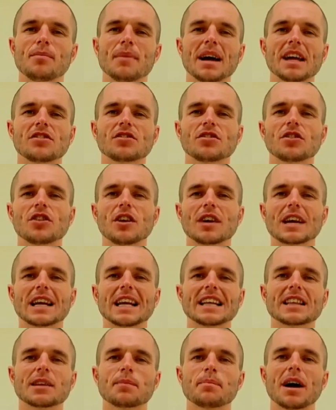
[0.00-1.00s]
Make sure that you
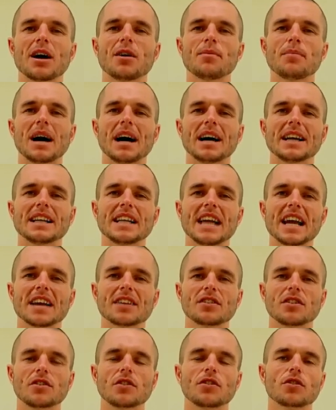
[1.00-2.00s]
click the bell button
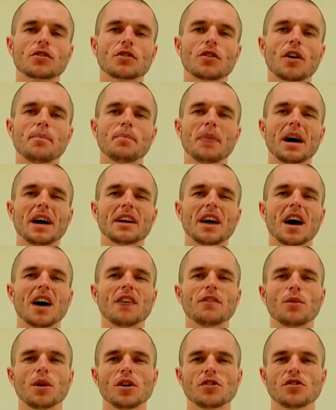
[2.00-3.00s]
next to the subscribe button,
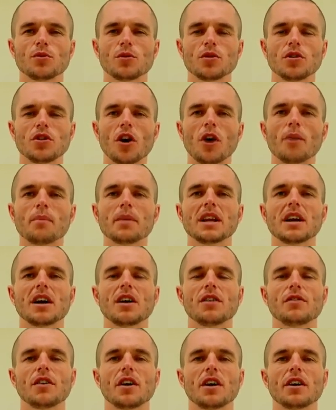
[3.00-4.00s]
otherwise you will not be
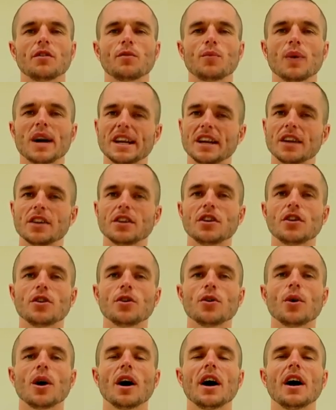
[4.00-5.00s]
notified of when
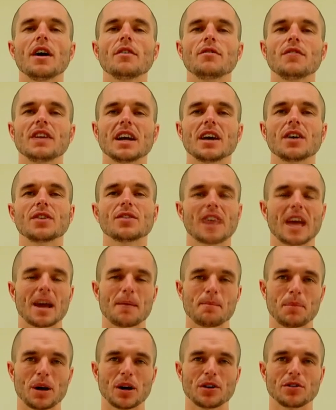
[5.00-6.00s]
new videos
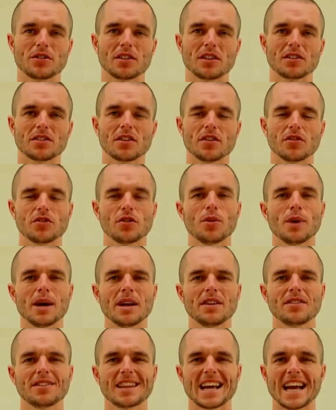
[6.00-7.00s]
get posted. So as
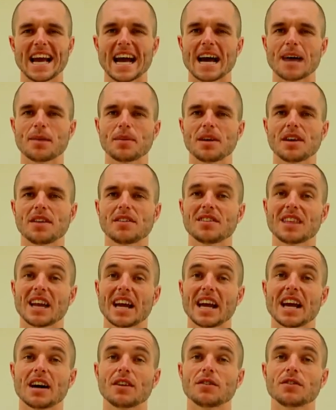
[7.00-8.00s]
always, stay happy,
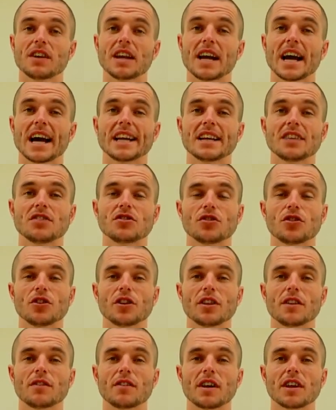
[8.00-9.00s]
stay healthy, and
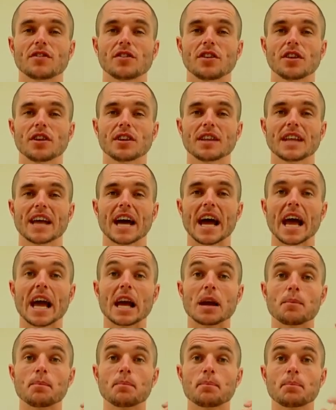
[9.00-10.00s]
enjoy the rest of your
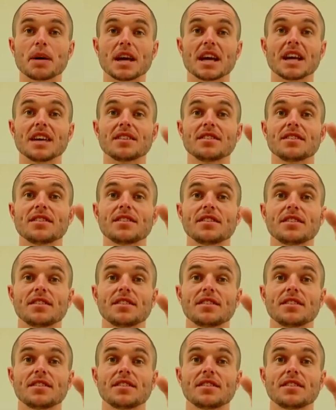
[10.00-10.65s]
day. Peace.